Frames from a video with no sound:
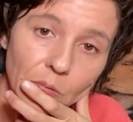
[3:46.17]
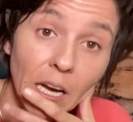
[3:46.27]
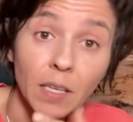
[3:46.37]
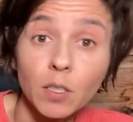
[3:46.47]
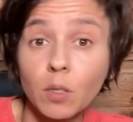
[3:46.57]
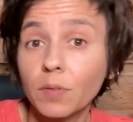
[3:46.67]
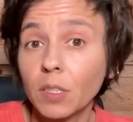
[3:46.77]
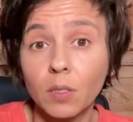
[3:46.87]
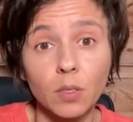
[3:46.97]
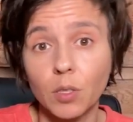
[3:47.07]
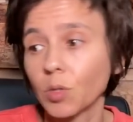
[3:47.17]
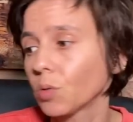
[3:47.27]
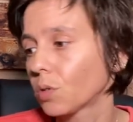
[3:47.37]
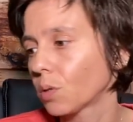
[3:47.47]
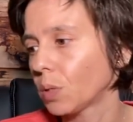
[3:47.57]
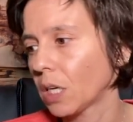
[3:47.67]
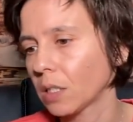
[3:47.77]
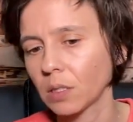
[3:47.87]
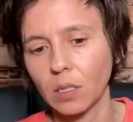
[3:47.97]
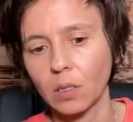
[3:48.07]
I don't know if this is you, to be
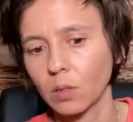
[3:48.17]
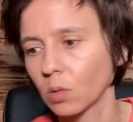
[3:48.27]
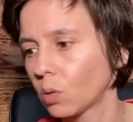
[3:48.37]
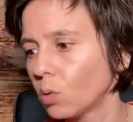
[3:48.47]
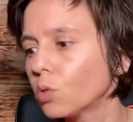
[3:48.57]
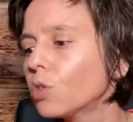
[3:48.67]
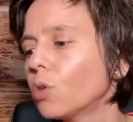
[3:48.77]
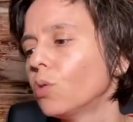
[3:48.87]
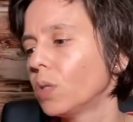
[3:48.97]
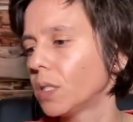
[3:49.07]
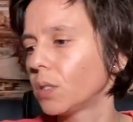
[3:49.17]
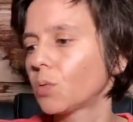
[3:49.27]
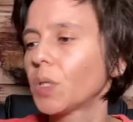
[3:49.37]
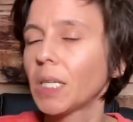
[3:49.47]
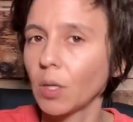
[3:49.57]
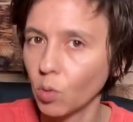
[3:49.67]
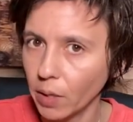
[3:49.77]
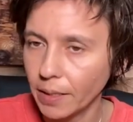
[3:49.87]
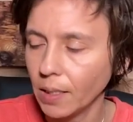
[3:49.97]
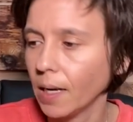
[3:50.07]
honest. I don't know who's who in this reading
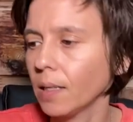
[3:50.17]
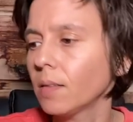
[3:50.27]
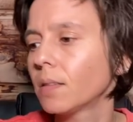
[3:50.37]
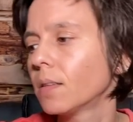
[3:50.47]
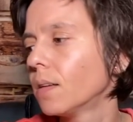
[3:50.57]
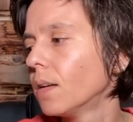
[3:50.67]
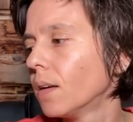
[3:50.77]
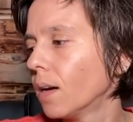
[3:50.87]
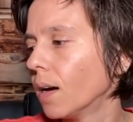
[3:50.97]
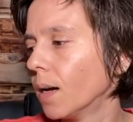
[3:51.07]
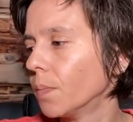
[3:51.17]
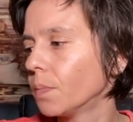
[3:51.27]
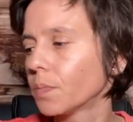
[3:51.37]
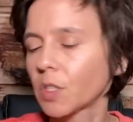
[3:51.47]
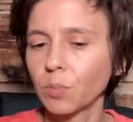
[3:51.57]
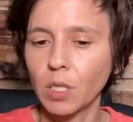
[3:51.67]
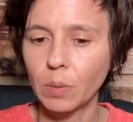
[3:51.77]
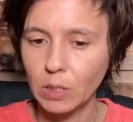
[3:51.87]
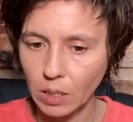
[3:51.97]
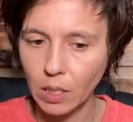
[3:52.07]
quite yet. Um,
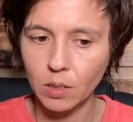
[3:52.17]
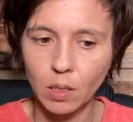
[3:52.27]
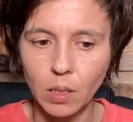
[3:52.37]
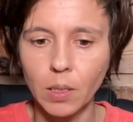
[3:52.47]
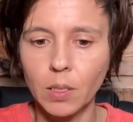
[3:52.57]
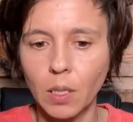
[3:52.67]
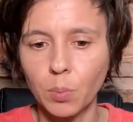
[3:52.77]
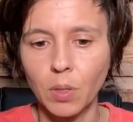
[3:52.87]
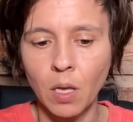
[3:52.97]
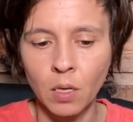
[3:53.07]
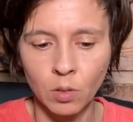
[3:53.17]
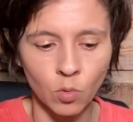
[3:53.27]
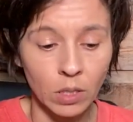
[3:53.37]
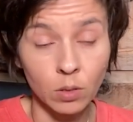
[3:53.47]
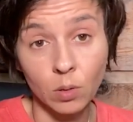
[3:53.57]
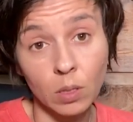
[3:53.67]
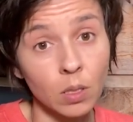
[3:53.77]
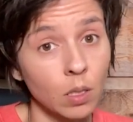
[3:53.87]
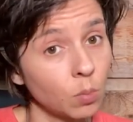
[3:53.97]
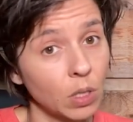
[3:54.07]
sometimes it gets cleared up along the way, so this
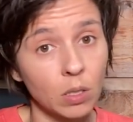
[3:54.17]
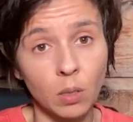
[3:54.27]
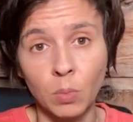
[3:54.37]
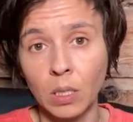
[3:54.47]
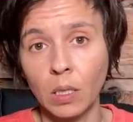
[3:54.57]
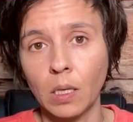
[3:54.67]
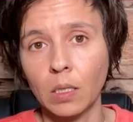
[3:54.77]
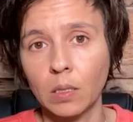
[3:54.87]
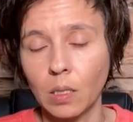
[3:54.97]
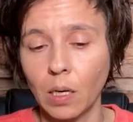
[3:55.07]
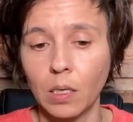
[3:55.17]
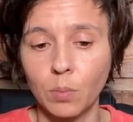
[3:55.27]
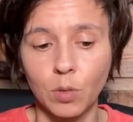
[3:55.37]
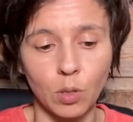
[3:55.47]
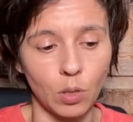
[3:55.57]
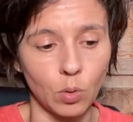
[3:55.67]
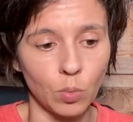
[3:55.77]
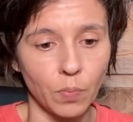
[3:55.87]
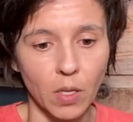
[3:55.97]
could be somebody that's tied up to you.